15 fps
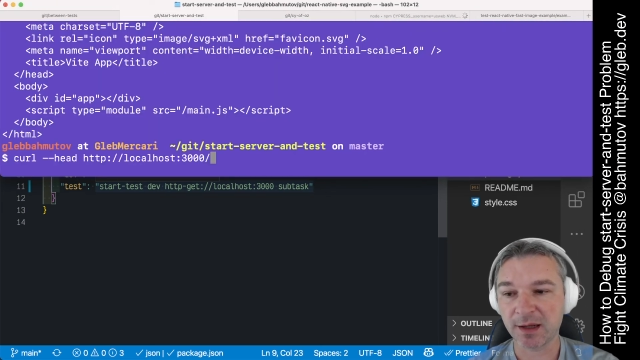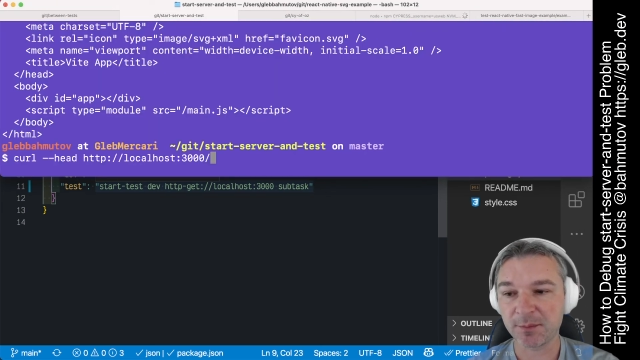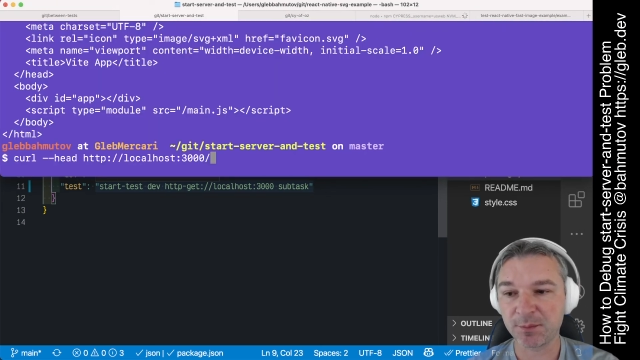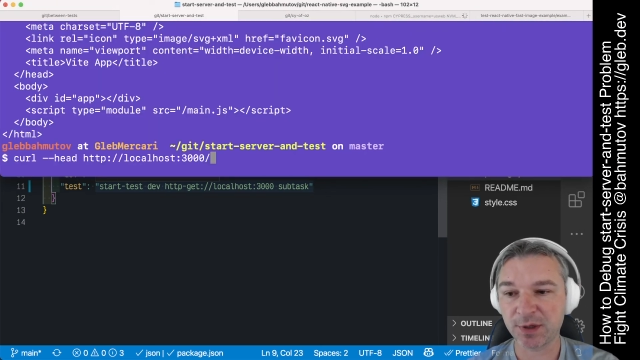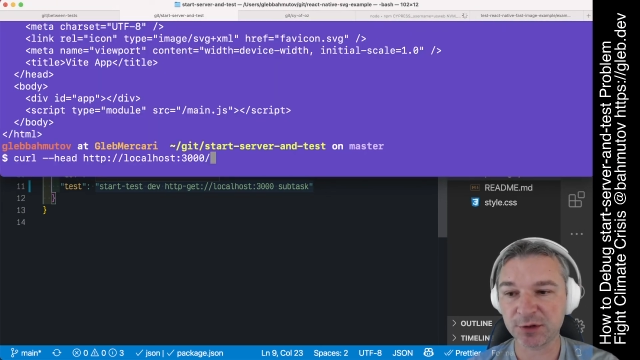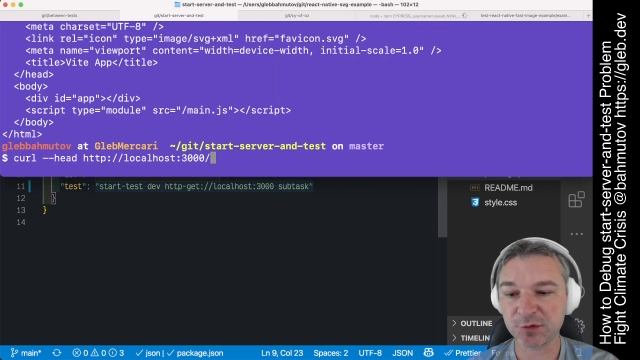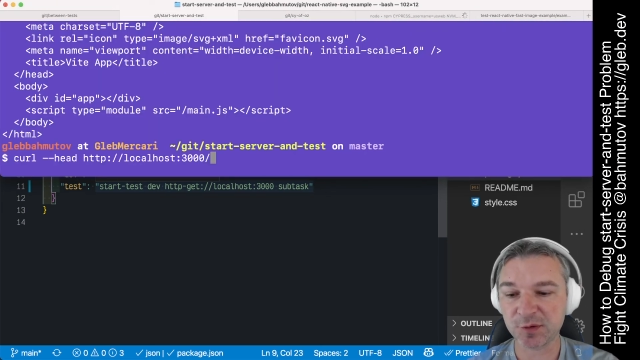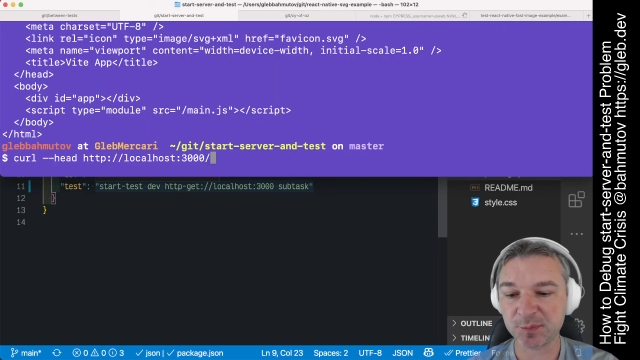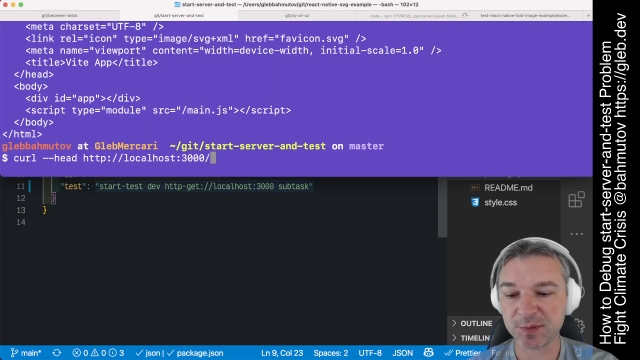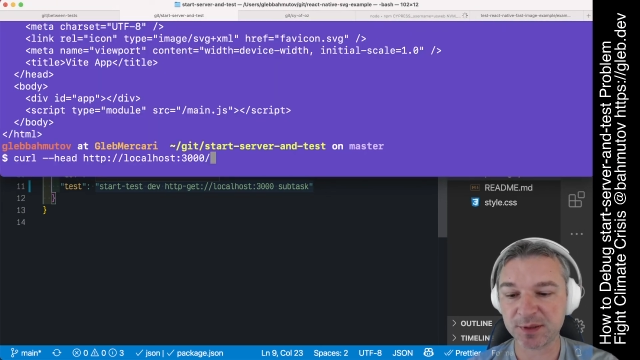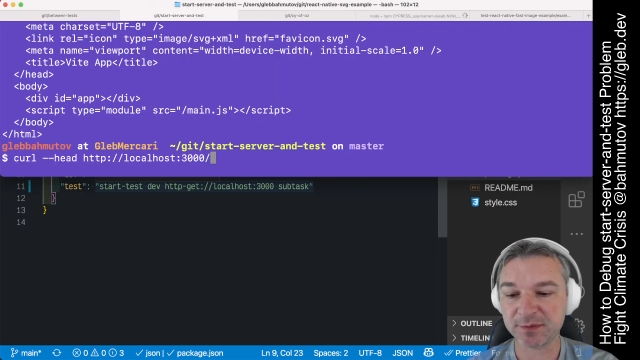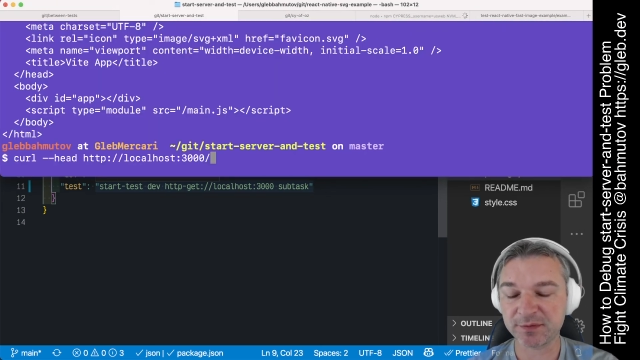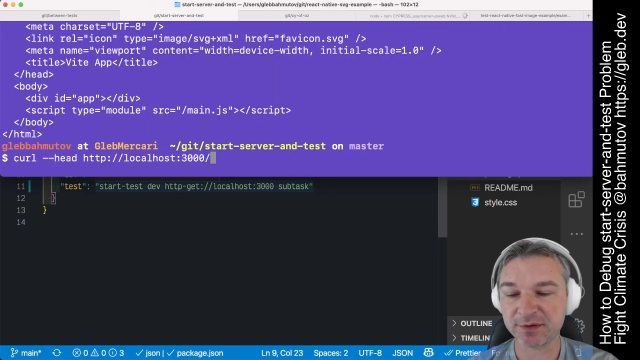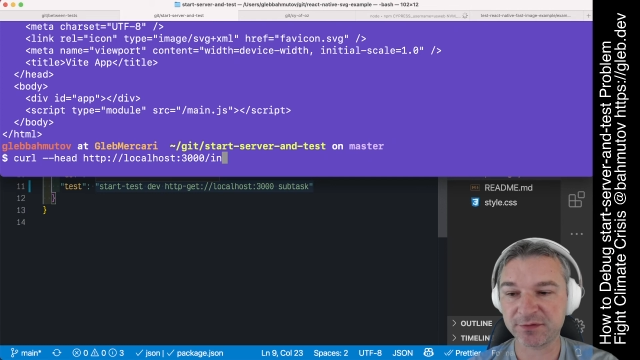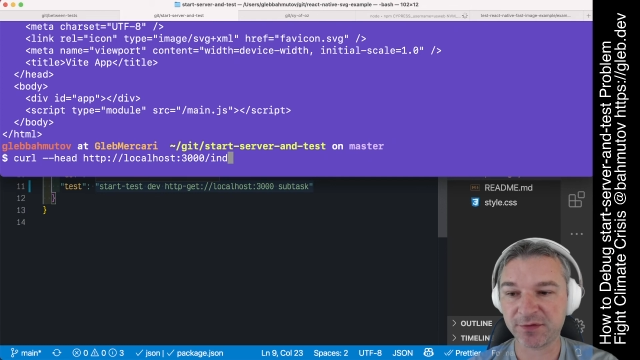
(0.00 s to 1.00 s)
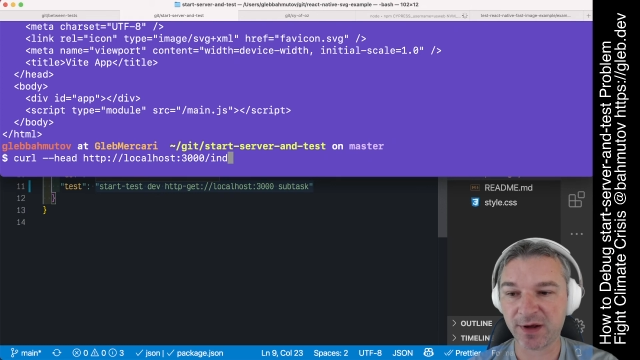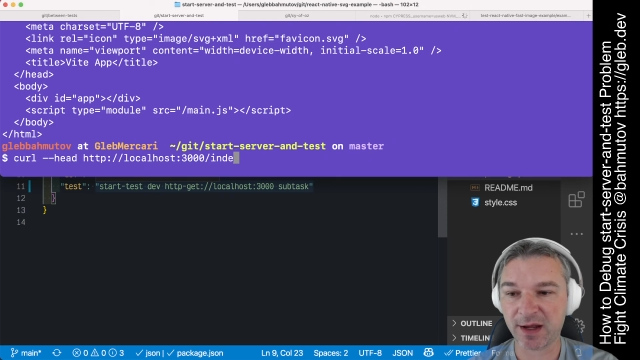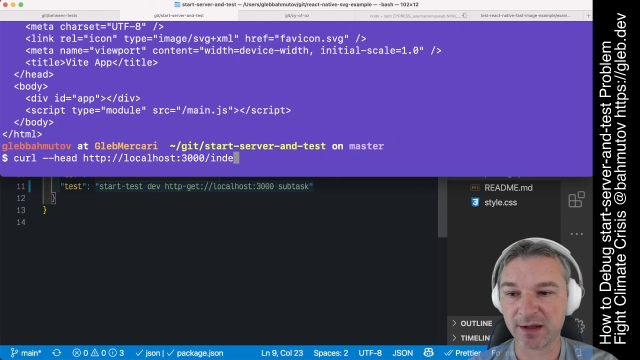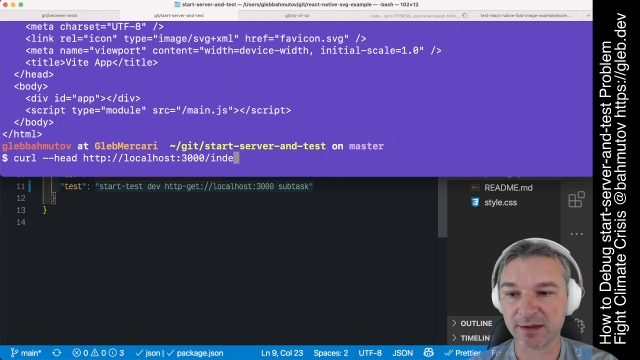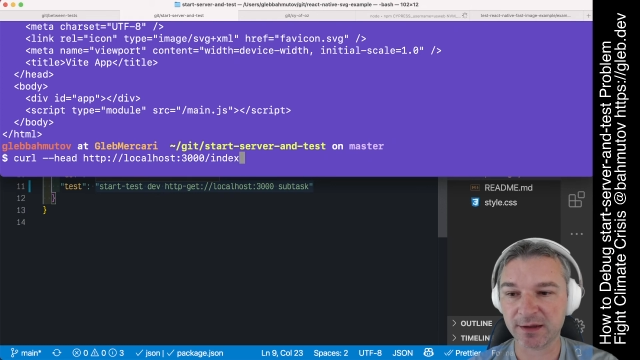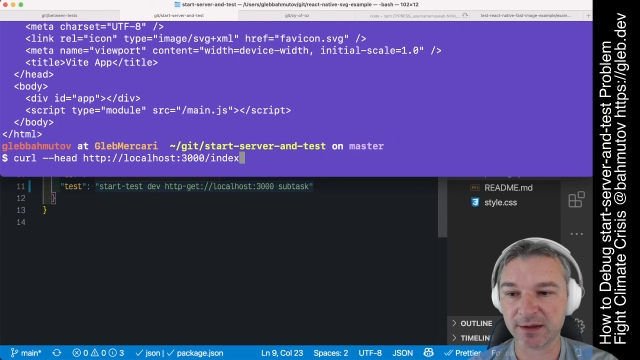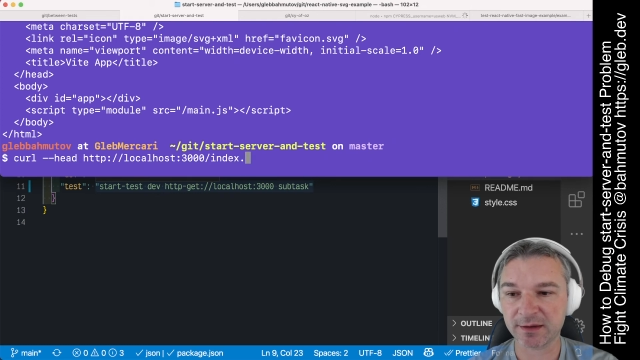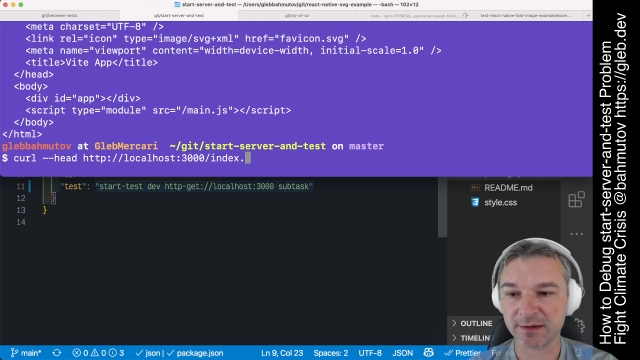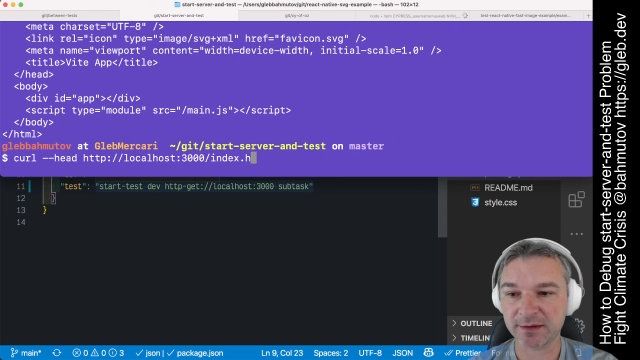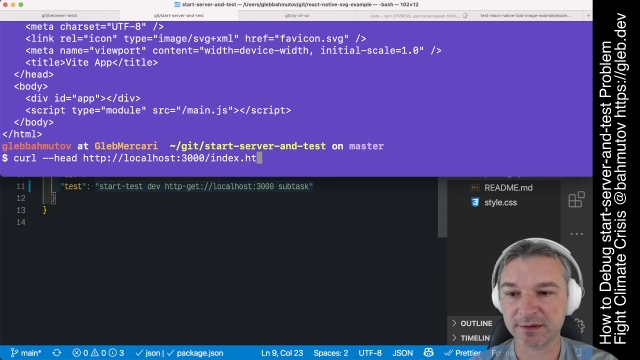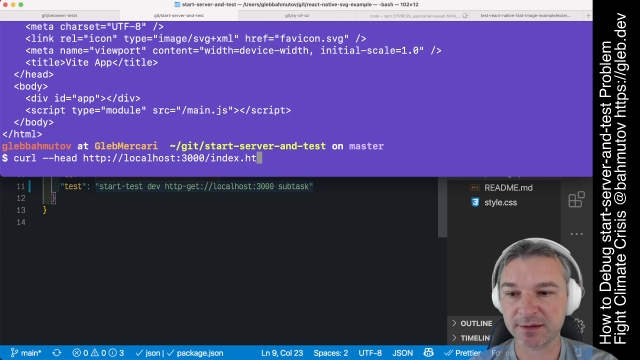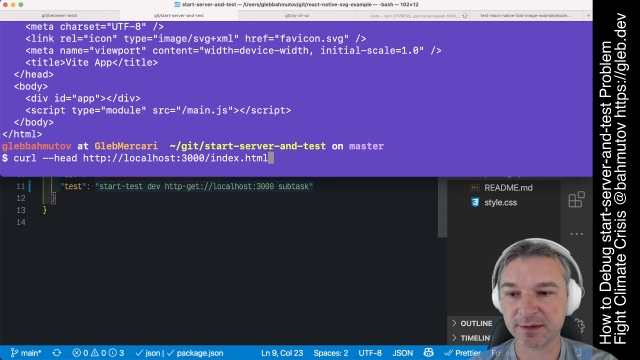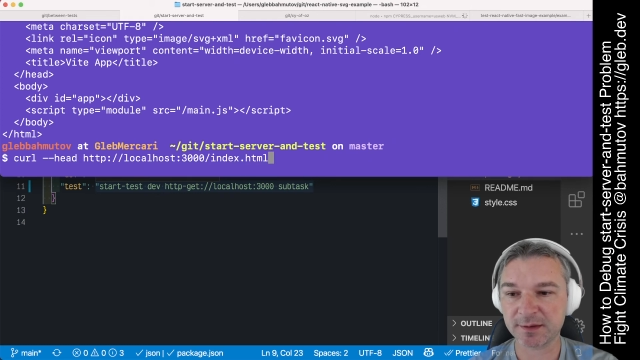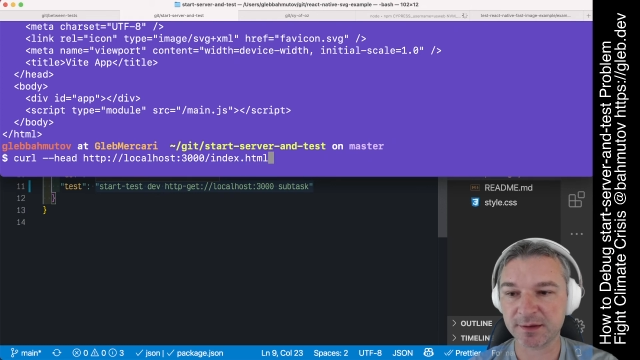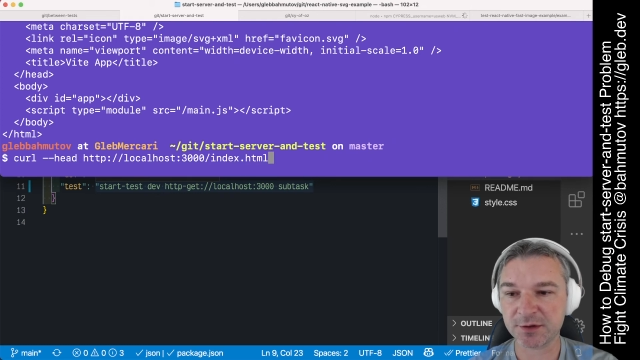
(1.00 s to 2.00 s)
but to specific file like
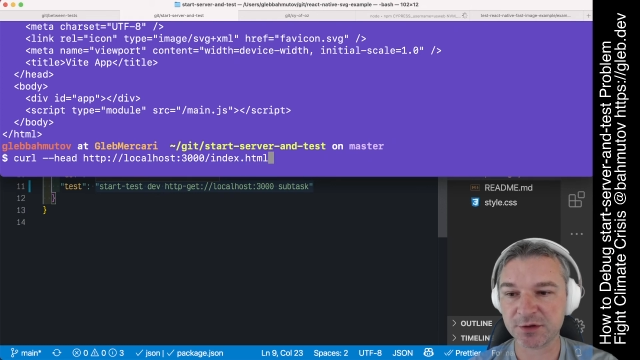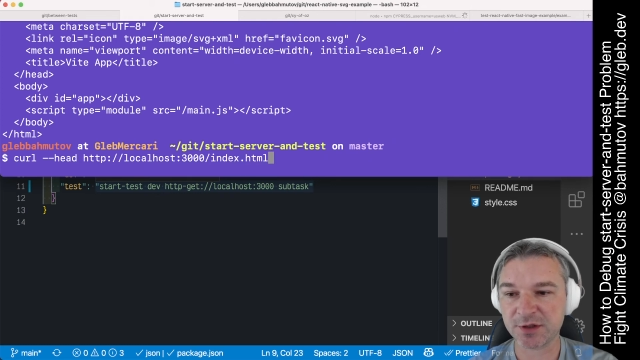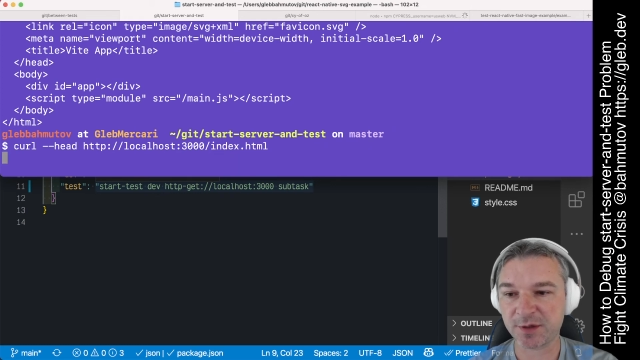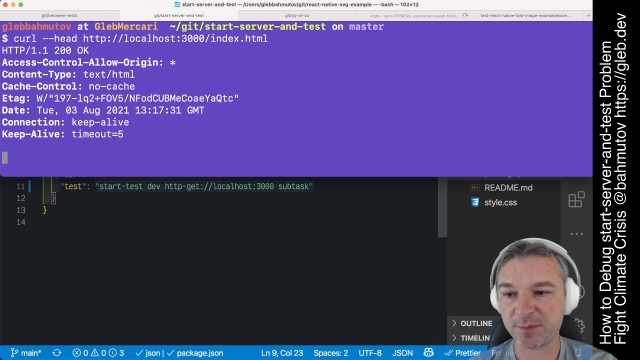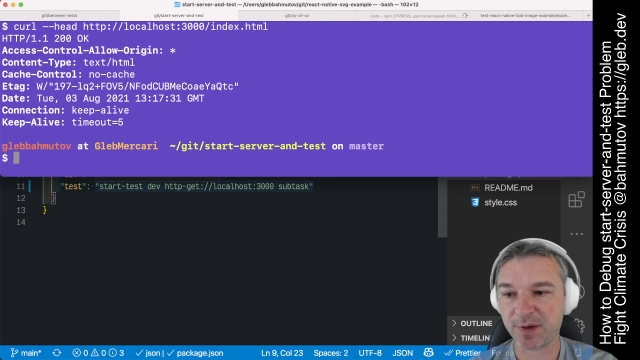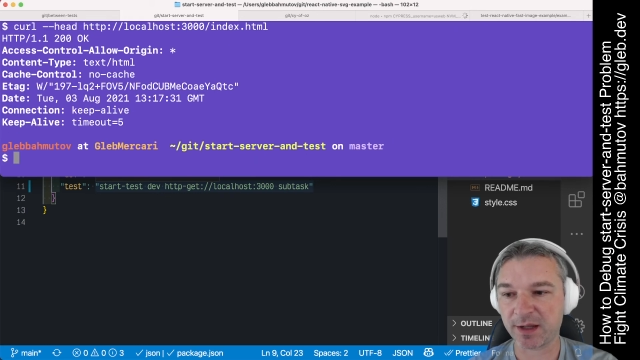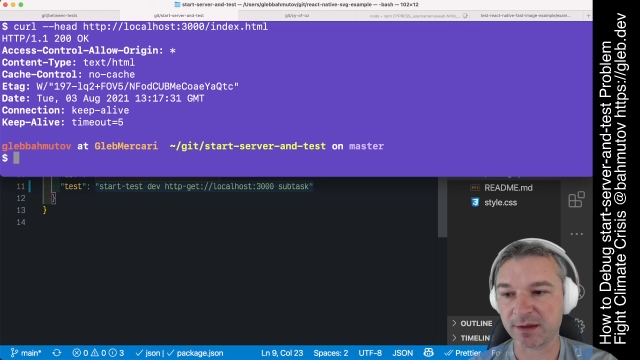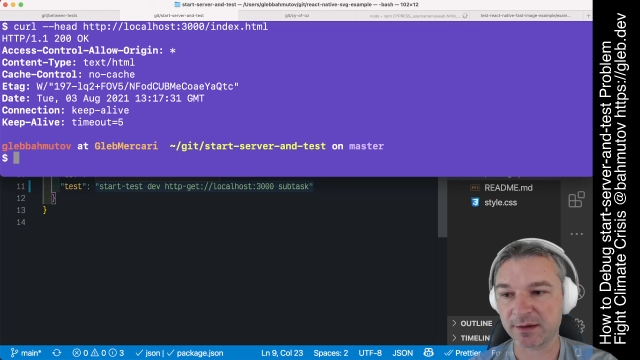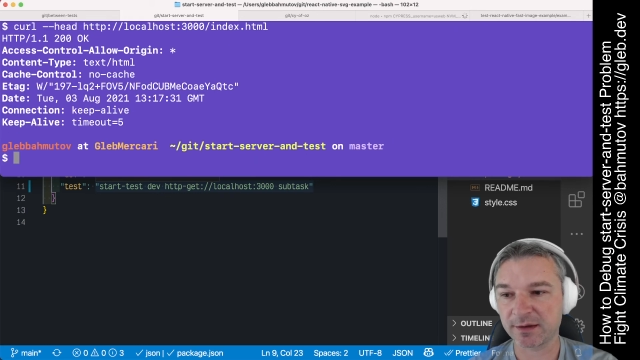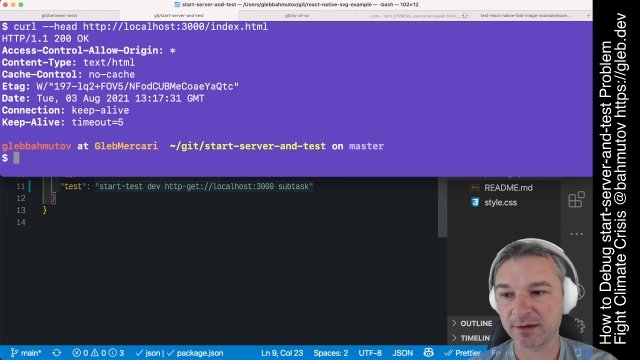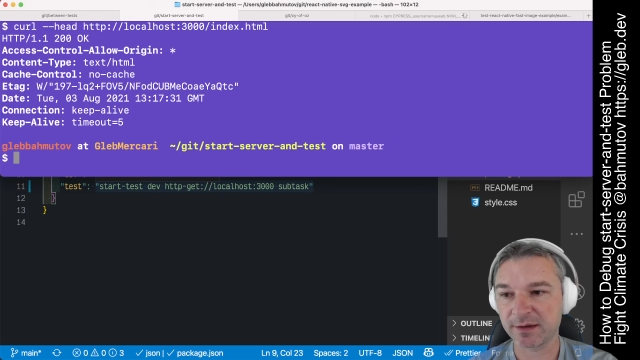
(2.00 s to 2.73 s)
index.html.